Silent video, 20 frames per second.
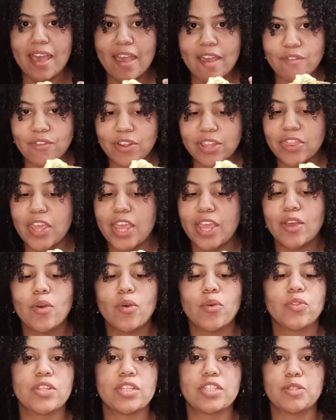everything
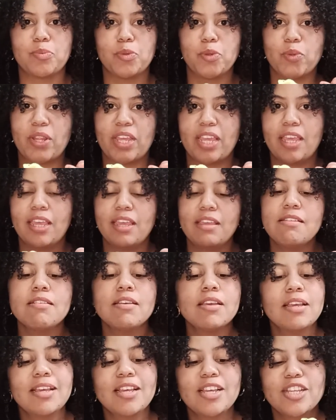on this spoon here.
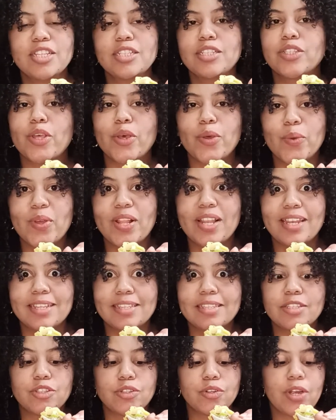So
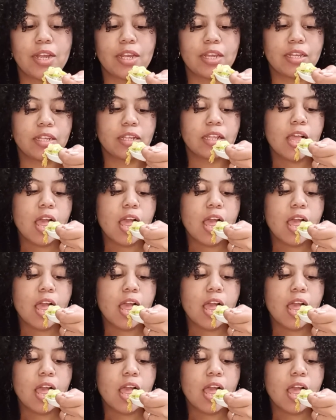let's try it.